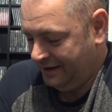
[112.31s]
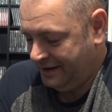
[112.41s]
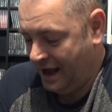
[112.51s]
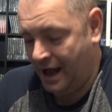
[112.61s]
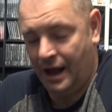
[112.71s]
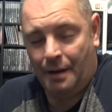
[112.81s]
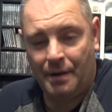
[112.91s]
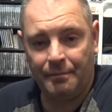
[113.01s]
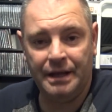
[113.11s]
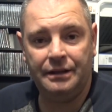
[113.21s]
Yeah,
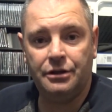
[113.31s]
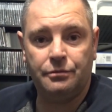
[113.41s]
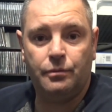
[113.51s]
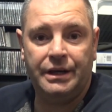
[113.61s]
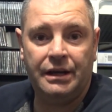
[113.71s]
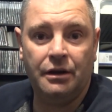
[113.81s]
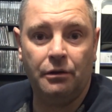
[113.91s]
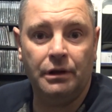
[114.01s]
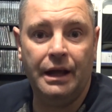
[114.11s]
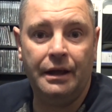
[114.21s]
I mean, we didn't
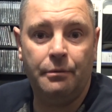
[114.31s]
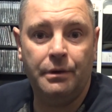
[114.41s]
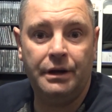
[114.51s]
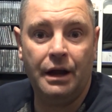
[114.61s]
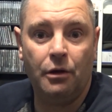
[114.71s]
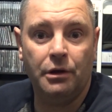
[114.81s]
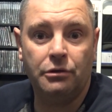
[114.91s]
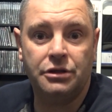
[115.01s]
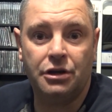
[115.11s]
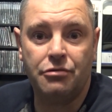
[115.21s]
only
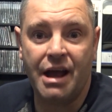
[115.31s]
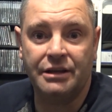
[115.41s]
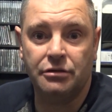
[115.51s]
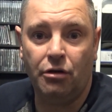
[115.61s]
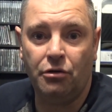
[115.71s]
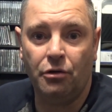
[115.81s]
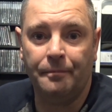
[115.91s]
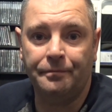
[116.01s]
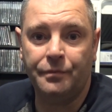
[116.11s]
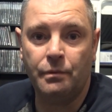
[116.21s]
go to Craig's lockup.
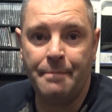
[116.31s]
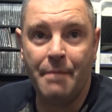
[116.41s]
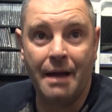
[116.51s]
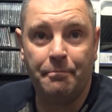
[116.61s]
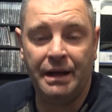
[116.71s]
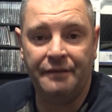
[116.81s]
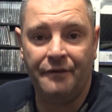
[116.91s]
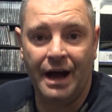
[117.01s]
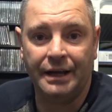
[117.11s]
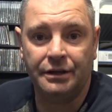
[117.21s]
We met Pete
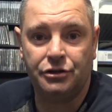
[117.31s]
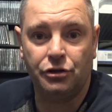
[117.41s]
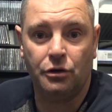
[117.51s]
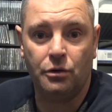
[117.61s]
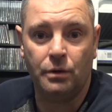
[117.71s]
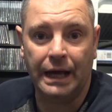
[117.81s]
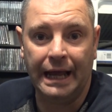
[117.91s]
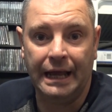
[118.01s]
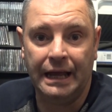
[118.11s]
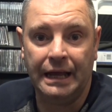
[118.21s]
Fighter 2
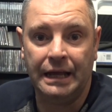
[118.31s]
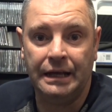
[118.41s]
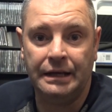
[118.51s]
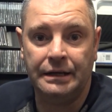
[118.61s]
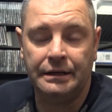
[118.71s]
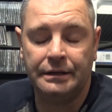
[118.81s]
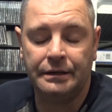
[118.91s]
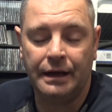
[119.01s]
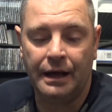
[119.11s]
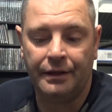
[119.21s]

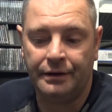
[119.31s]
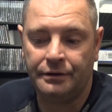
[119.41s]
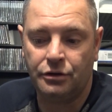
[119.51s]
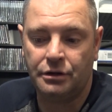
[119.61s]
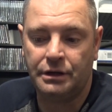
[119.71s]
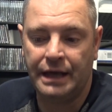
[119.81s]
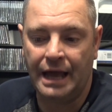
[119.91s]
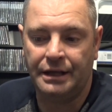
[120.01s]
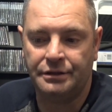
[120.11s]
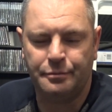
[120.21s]
in
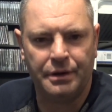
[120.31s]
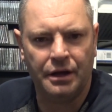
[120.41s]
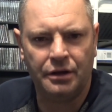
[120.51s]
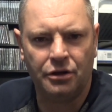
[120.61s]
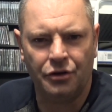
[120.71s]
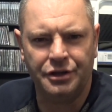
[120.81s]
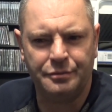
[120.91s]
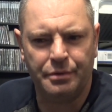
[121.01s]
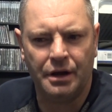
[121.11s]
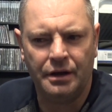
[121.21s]
Gainsborough,
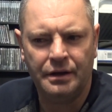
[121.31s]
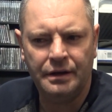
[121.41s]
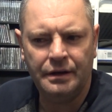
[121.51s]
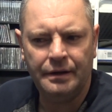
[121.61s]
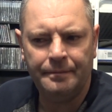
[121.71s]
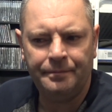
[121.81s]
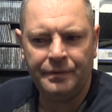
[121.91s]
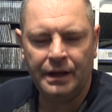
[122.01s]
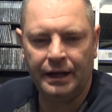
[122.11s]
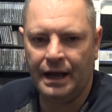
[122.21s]
Consiborough.
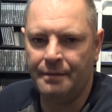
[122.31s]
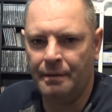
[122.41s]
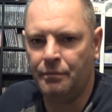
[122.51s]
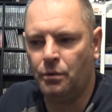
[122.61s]
I can't remember.